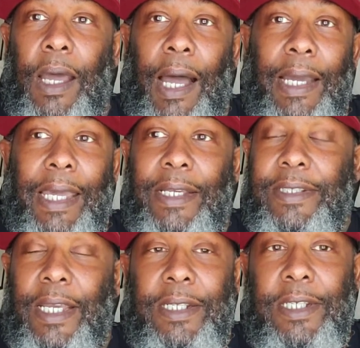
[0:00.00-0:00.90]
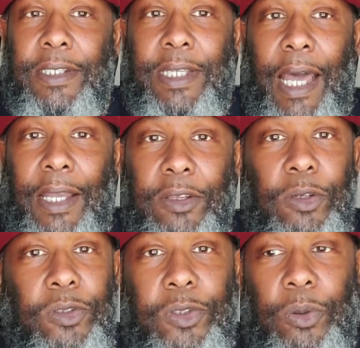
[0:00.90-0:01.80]
I guess they just got
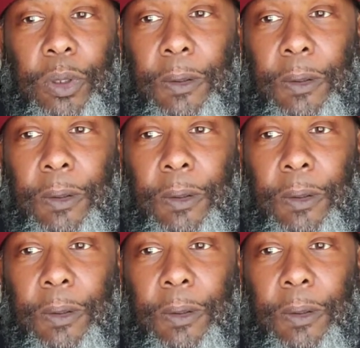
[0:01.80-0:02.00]
used to